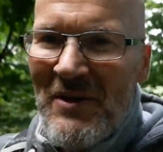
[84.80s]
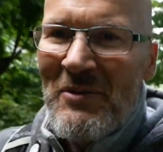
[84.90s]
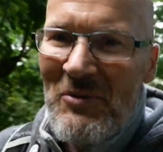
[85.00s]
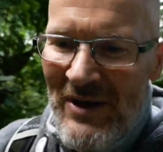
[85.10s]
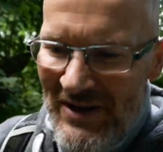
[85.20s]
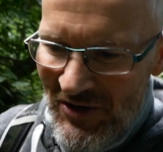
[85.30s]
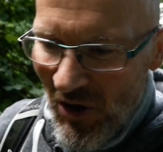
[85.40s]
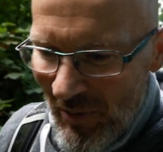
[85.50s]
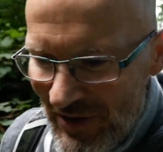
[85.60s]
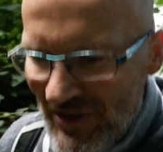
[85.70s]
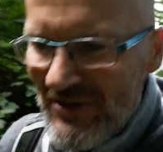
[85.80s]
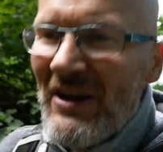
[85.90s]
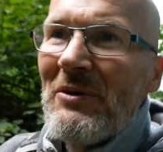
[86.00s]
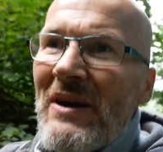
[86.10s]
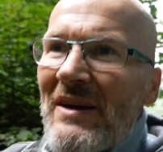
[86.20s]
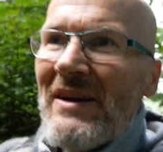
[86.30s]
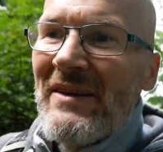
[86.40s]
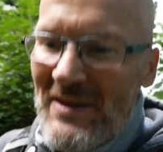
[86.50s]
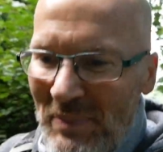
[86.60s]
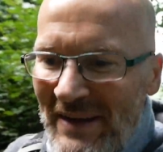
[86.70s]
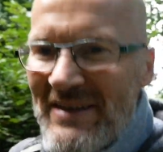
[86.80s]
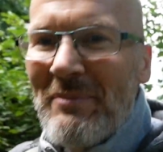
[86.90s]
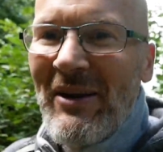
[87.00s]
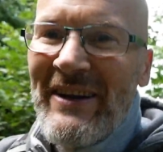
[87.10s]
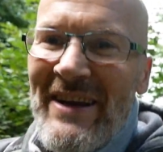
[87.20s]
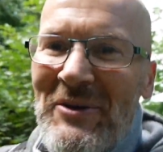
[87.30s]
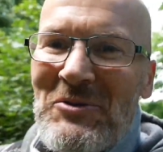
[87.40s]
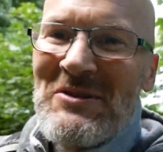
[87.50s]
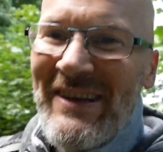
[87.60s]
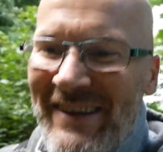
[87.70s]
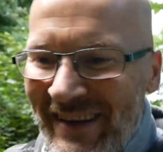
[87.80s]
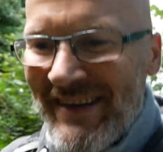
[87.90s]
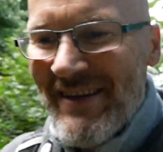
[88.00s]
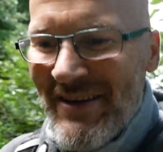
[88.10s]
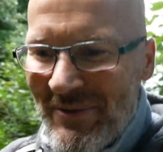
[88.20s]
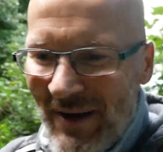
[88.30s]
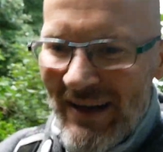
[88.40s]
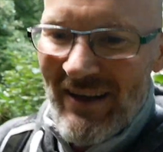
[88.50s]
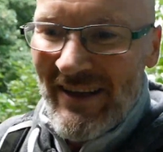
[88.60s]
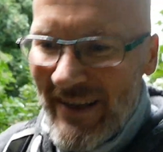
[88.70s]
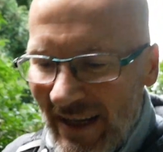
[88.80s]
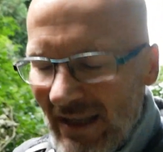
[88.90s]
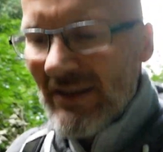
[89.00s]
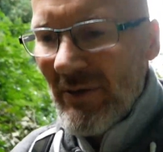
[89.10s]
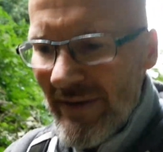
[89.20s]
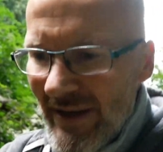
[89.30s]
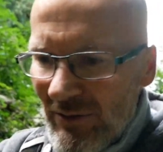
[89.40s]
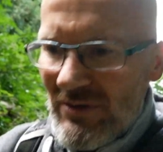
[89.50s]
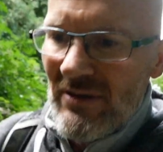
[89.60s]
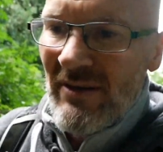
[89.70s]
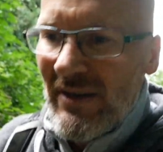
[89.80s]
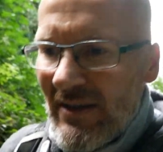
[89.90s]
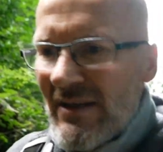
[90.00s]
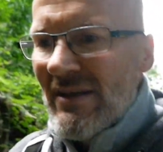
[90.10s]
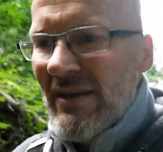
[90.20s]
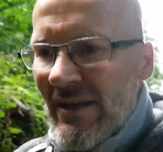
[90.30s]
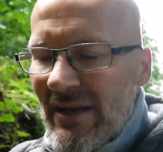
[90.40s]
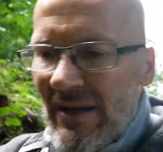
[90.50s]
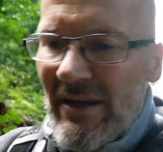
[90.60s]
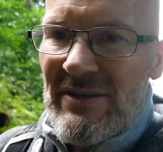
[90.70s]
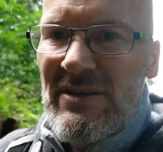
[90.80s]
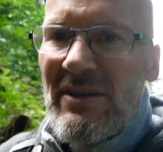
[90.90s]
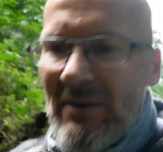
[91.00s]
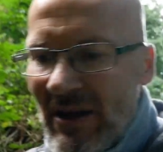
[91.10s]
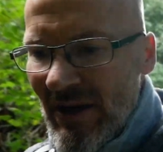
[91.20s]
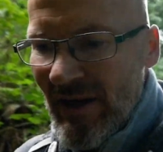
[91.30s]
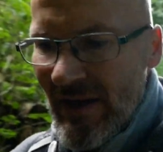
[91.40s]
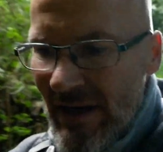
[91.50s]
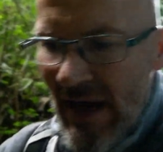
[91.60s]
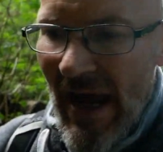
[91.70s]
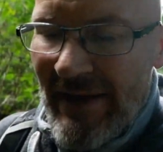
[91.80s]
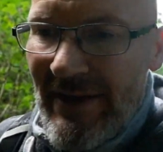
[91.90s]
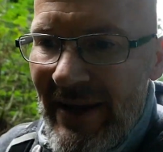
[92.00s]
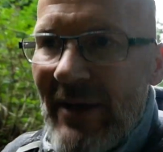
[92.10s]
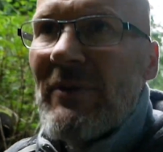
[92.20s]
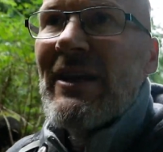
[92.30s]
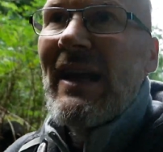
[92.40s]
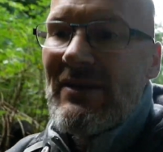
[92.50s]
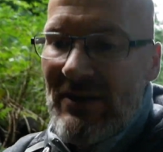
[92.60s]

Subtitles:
we're in Derbyshire, so there's plenty of bloody hills. But I like it. I like doing the hills. It's at the end of the day when your legs are